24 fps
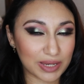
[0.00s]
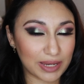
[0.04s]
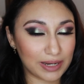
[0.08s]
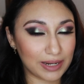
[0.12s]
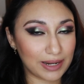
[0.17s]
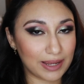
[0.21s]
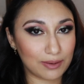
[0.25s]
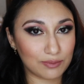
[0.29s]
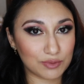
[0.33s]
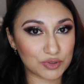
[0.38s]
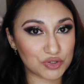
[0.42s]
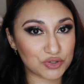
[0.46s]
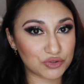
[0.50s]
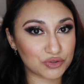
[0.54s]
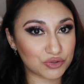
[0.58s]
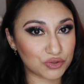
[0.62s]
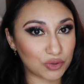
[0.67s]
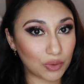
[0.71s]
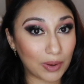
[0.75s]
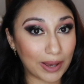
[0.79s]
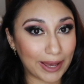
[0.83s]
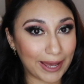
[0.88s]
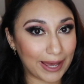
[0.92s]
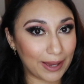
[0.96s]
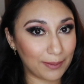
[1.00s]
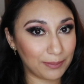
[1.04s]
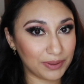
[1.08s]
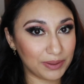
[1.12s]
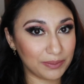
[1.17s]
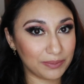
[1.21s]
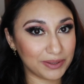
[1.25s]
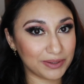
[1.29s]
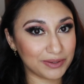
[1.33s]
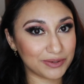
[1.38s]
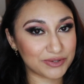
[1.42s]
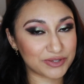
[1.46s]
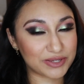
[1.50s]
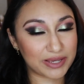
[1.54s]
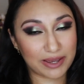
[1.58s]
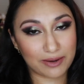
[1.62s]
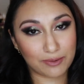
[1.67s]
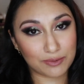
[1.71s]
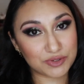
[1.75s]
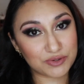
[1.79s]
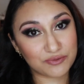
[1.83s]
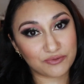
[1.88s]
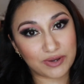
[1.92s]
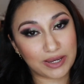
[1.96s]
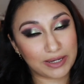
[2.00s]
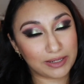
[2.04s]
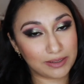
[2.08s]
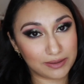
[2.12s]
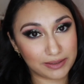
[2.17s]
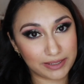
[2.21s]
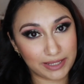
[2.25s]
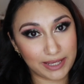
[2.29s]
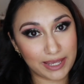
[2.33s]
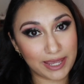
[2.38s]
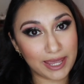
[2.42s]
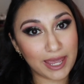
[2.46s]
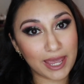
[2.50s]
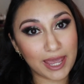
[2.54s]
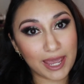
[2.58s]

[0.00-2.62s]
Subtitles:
and I was so happy because I was finally